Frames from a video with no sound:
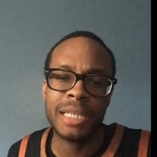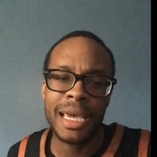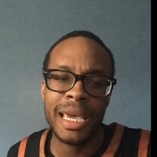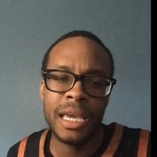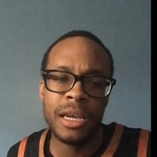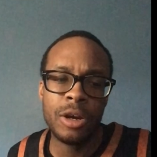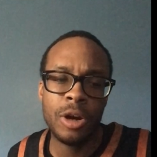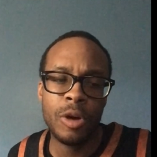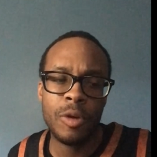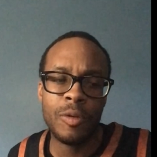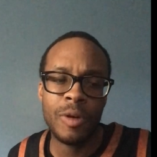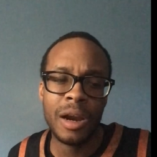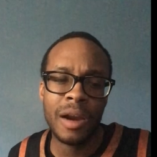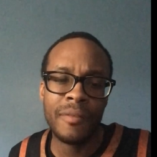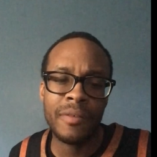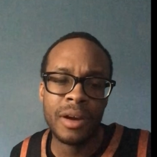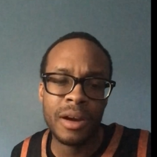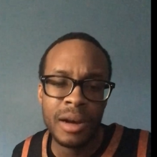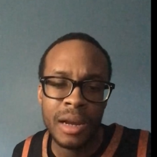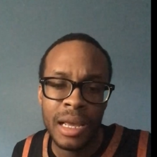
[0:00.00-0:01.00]
ankle or
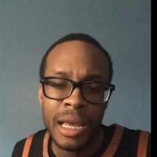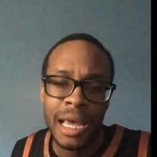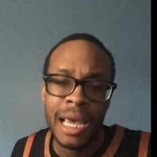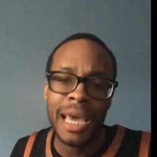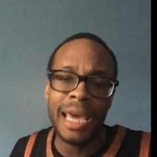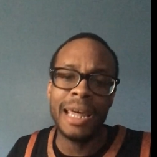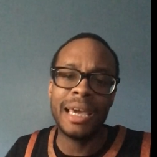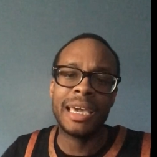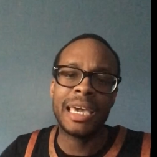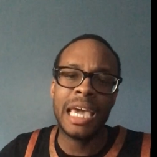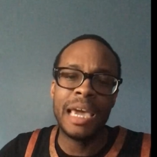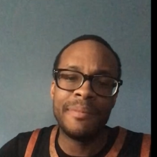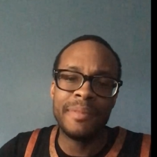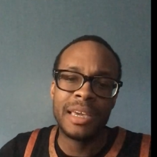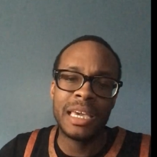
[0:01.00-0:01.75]
whatever and came